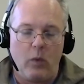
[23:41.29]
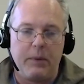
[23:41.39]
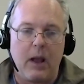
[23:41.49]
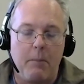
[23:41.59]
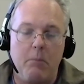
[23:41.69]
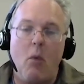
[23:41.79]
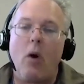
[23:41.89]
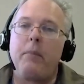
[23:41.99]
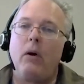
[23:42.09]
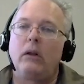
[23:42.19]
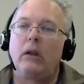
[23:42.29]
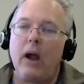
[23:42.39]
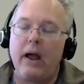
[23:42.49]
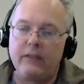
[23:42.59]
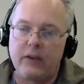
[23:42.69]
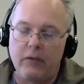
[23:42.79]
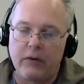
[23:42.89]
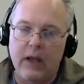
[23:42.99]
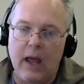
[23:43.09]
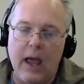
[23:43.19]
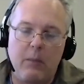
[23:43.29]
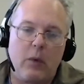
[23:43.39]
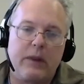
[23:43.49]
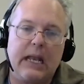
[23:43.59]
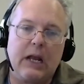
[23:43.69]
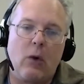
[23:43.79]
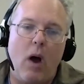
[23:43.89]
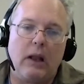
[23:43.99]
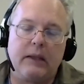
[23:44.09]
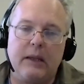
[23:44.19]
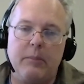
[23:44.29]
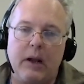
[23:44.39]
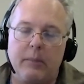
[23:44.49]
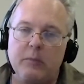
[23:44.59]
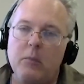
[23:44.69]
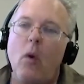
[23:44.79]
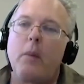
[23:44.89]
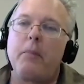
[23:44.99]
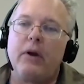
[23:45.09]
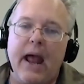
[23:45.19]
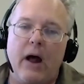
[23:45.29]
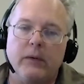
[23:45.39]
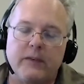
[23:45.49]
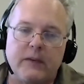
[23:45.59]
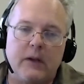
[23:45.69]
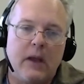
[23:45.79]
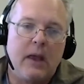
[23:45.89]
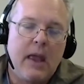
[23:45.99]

become more polarized over time, where the inequality becomes more pronounced,